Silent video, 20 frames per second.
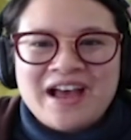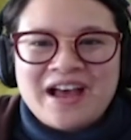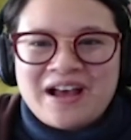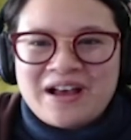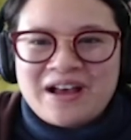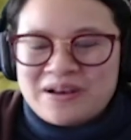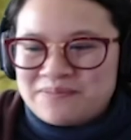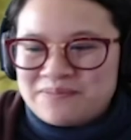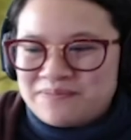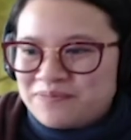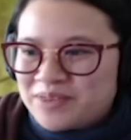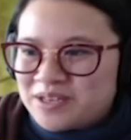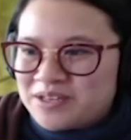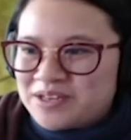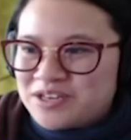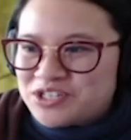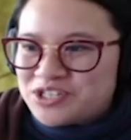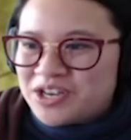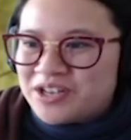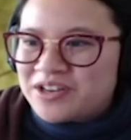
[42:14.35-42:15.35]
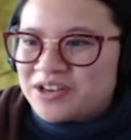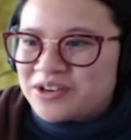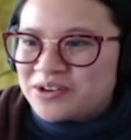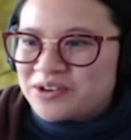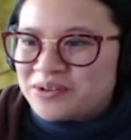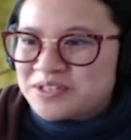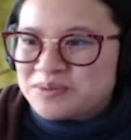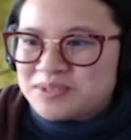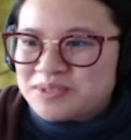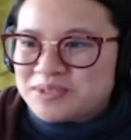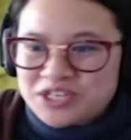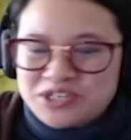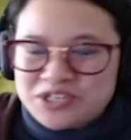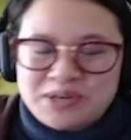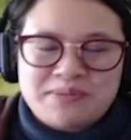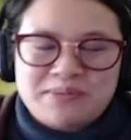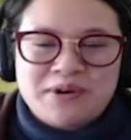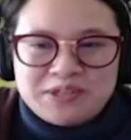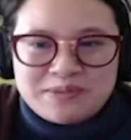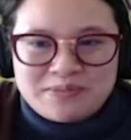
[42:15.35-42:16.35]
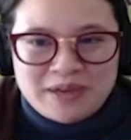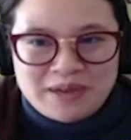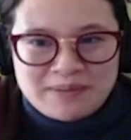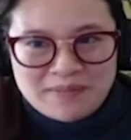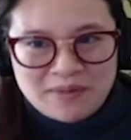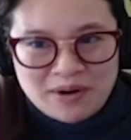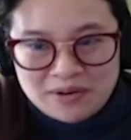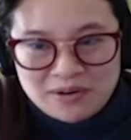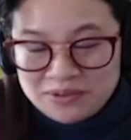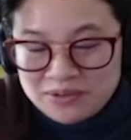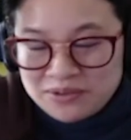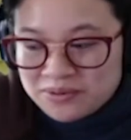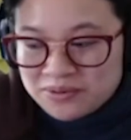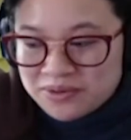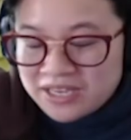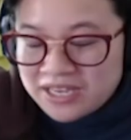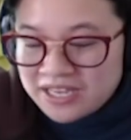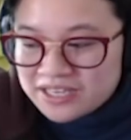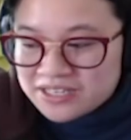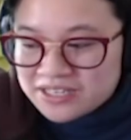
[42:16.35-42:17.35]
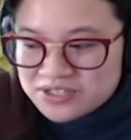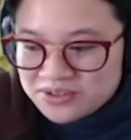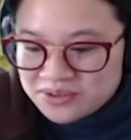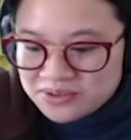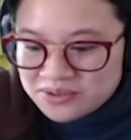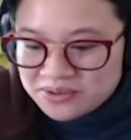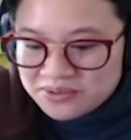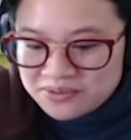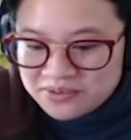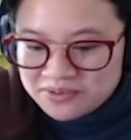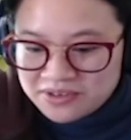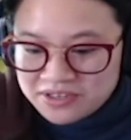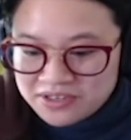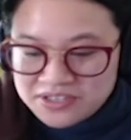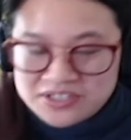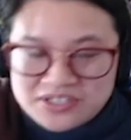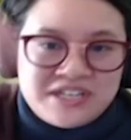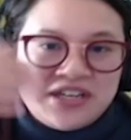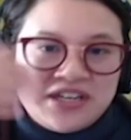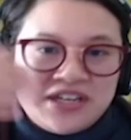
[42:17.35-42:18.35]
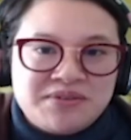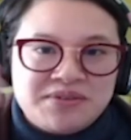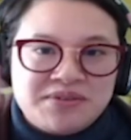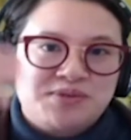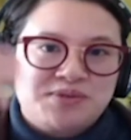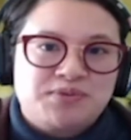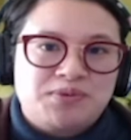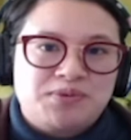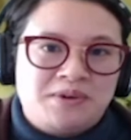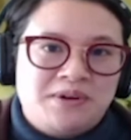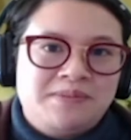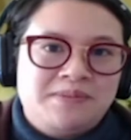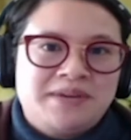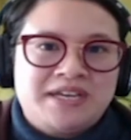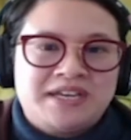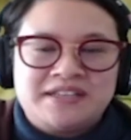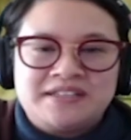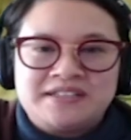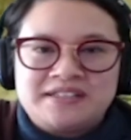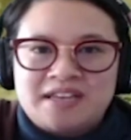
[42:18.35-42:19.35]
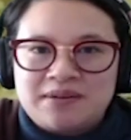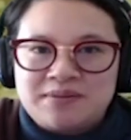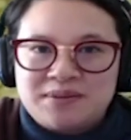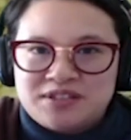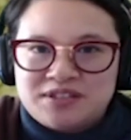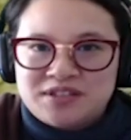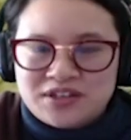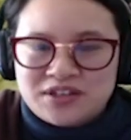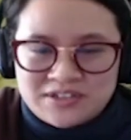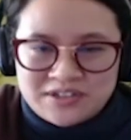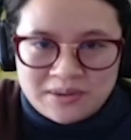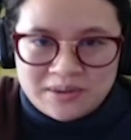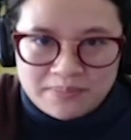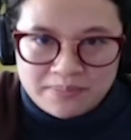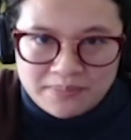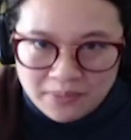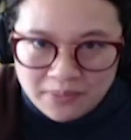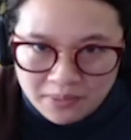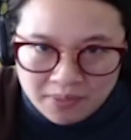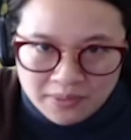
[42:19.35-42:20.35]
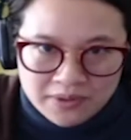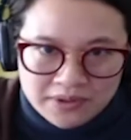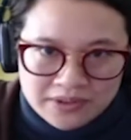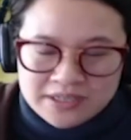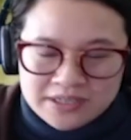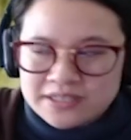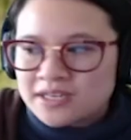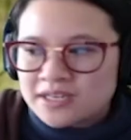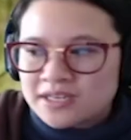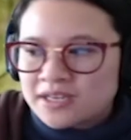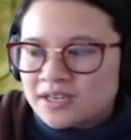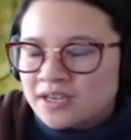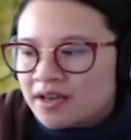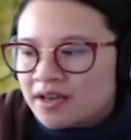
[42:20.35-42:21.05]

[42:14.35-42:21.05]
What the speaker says: Nichelle Nichols was actually approached by Martin Luther King to continue this role because it was such an important